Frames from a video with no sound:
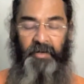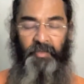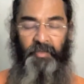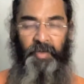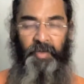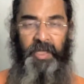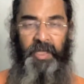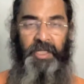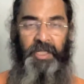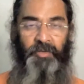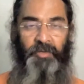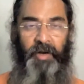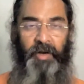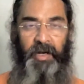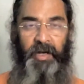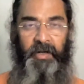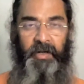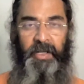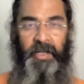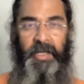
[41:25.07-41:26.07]
When you
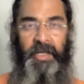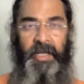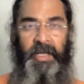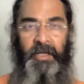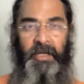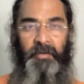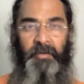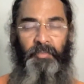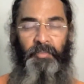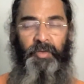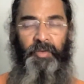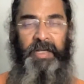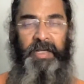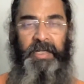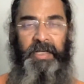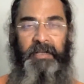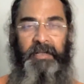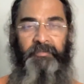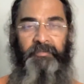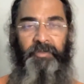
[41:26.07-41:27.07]
are
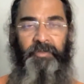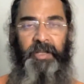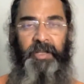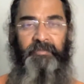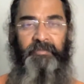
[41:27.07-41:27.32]
completely free